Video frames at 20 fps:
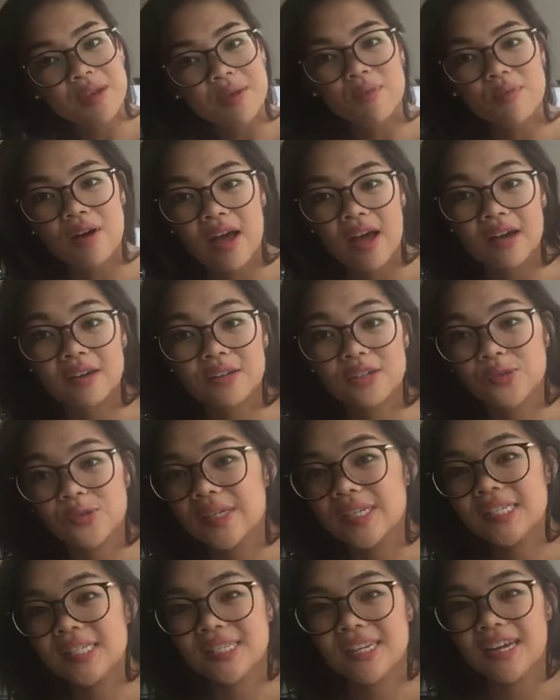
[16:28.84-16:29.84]
people are out
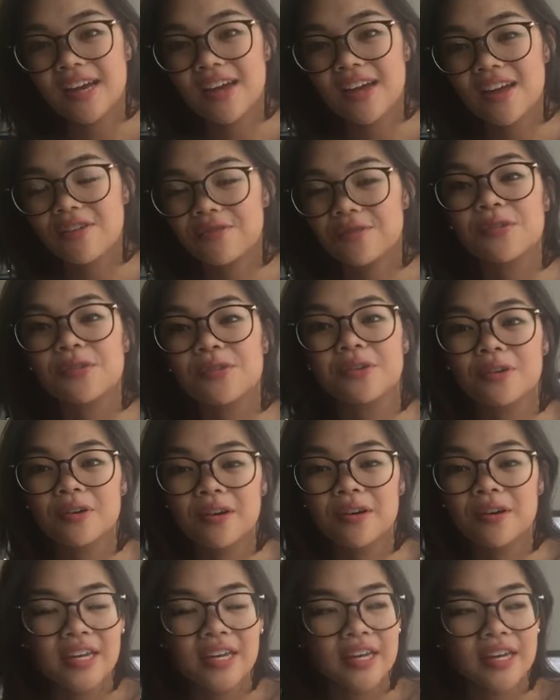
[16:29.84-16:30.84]
doing stuff or,
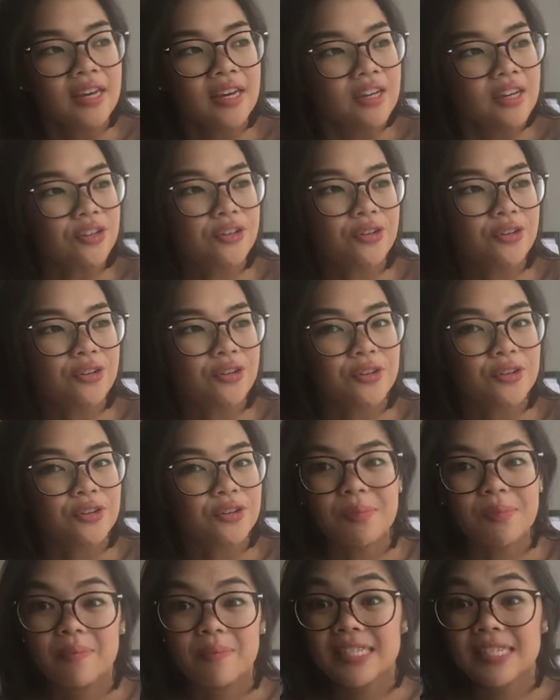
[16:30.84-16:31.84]
you
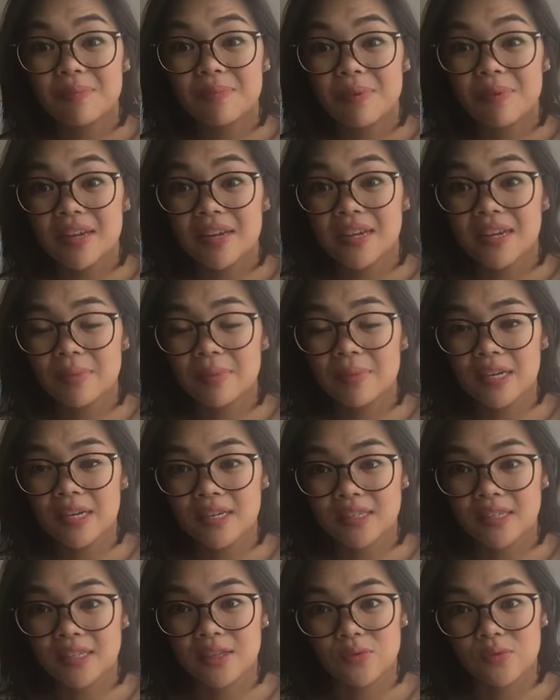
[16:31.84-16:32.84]
might be sleeping in because
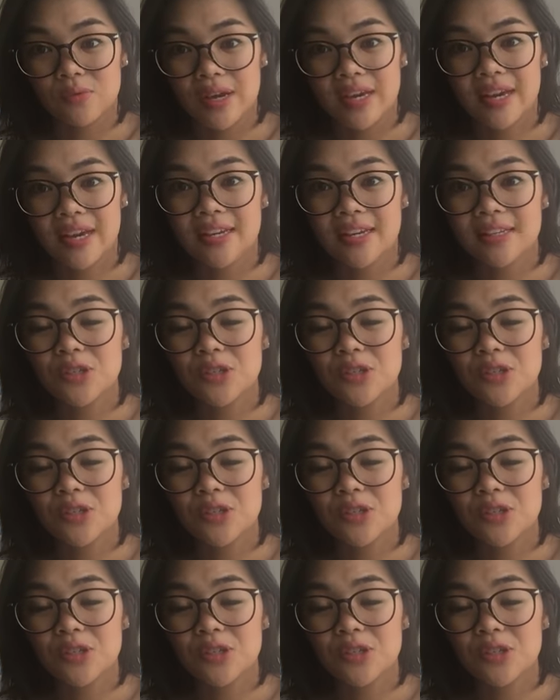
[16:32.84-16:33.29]
it's a weekend.